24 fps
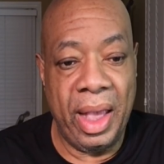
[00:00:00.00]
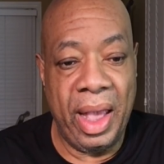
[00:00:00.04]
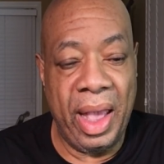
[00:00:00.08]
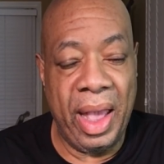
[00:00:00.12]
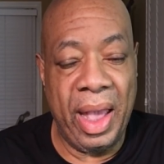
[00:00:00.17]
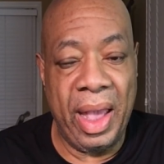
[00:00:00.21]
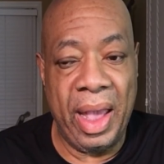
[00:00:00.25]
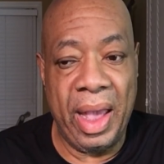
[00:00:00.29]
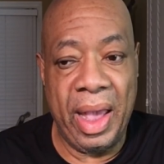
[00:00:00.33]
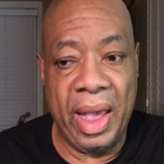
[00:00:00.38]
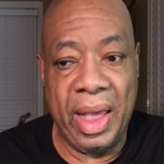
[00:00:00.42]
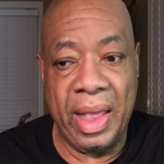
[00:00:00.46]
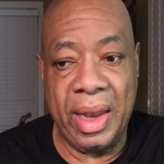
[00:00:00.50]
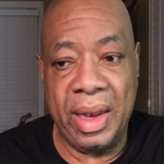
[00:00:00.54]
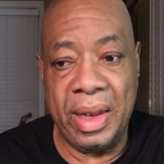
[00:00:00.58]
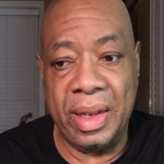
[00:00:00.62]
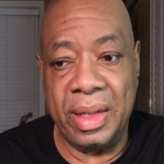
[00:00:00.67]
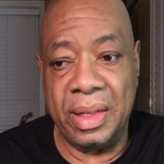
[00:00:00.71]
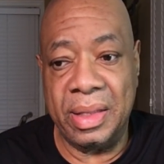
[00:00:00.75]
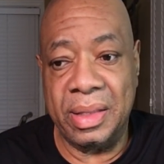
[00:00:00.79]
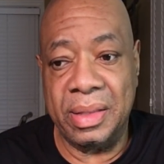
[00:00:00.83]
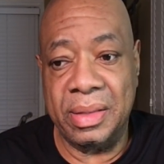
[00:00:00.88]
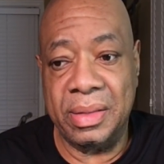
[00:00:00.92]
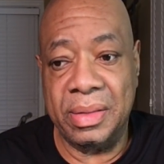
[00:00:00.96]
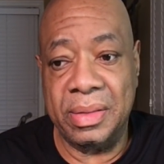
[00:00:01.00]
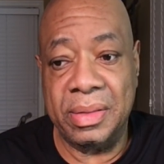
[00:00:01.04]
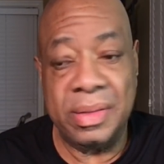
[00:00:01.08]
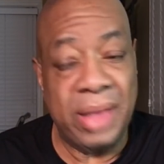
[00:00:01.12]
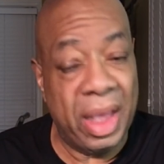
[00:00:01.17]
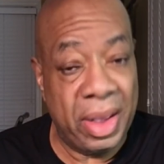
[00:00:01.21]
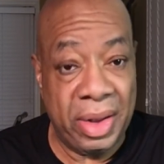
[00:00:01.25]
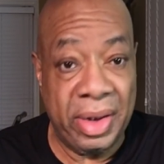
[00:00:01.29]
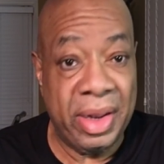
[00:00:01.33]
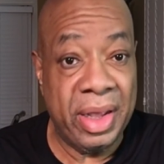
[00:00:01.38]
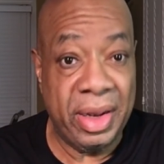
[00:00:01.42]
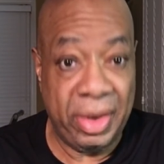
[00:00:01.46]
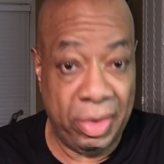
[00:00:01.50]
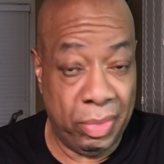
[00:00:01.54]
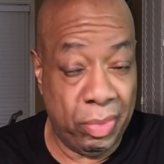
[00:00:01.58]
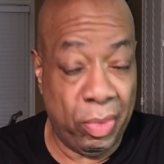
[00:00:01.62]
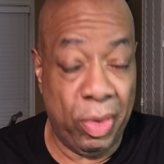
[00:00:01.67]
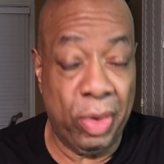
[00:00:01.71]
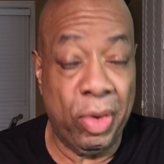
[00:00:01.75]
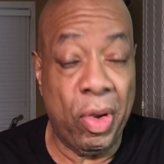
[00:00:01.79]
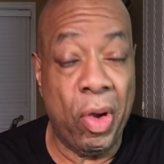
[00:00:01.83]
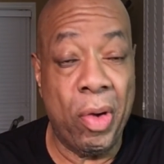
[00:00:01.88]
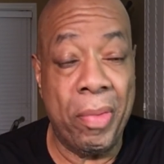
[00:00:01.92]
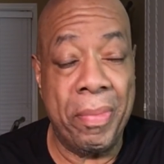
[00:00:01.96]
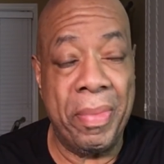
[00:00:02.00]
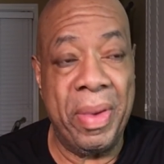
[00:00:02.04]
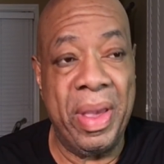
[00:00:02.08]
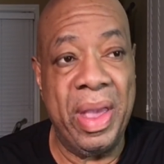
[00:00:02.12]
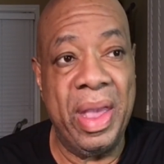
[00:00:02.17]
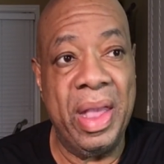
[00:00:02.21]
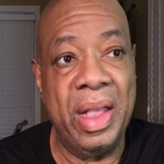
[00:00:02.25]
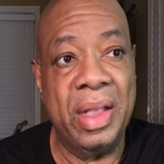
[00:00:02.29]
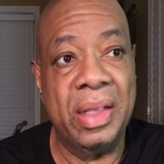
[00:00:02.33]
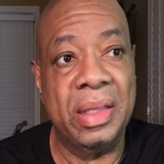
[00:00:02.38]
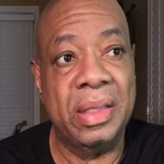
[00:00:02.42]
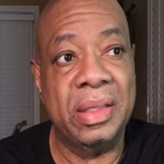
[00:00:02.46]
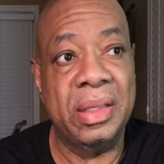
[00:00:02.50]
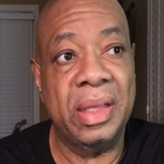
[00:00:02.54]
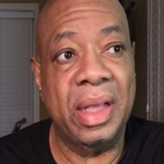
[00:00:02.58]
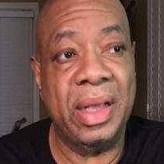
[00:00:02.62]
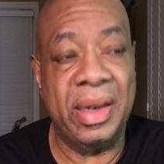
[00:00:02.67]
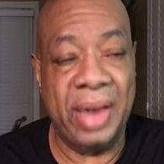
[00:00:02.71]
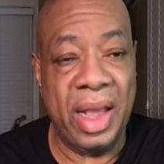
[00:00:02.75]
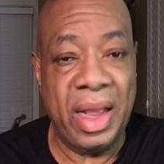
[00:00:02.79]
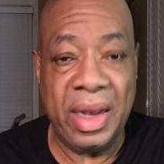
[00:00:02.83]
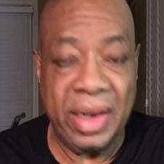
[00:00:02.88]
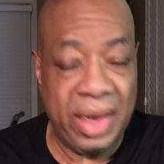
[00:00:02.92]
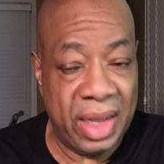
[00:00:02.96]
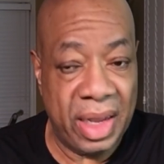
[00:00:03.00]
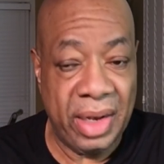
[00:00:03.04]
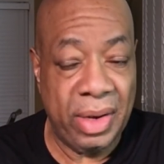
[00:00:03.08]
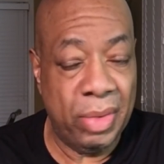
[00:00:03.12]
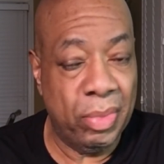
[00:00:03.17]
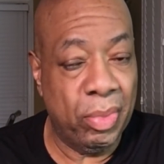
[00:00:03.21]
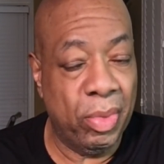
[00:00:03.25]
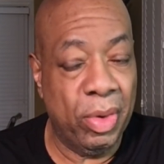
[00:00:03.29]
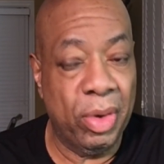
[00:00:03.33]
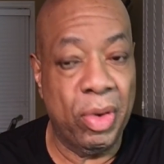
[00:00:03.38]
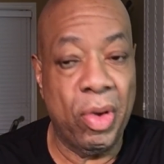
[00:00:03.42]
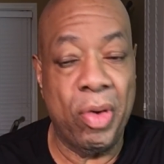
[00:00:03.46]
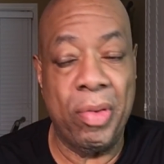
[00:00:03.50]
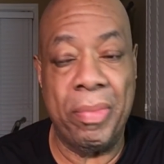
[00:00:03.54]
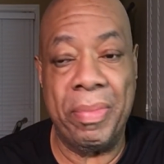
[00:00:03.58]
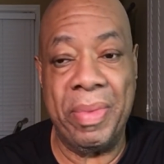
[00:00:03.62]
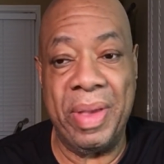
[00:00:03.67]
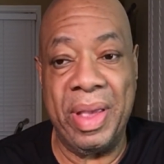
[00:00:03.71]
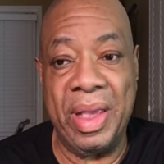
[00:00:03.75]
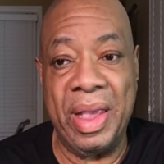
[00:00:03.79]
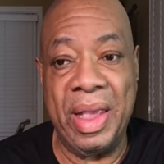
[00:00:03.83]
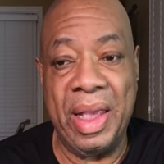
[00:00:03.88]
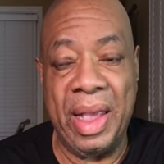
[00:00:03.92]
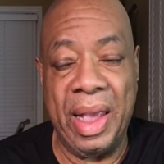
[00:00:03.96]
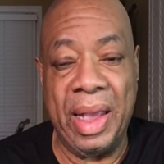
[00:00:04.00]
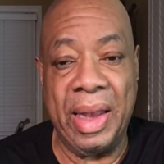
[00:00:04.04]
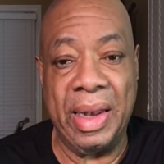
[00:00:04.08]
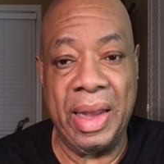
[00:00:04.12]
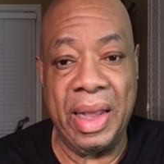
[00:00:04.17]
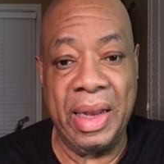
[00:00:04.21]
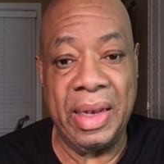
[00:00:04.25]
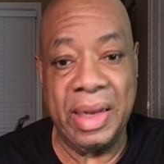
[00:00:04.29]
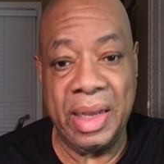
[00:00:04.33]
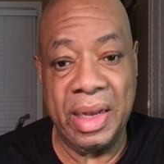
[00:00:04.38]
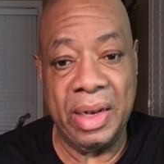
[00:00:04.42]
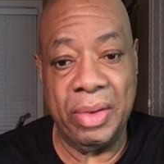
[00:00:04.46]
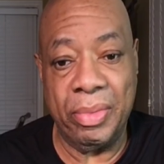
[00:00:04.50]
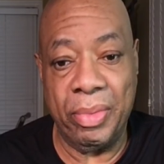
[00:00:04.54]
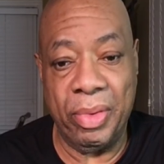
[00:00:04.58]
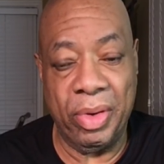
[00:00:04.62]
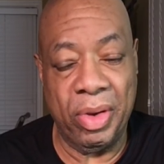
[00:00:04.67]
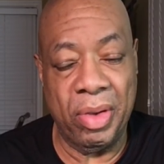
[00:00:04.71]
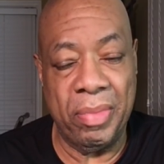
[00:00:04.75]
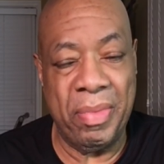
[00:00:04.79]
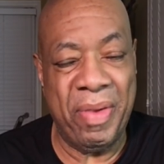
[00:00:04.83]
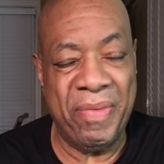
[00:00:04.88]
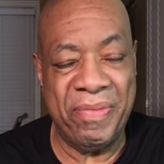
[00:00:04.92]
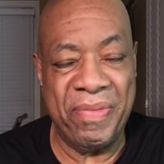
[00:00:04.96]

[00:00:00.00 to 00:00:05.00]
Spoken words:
And they did the work on me, and they did the work on me, and they did the work on me.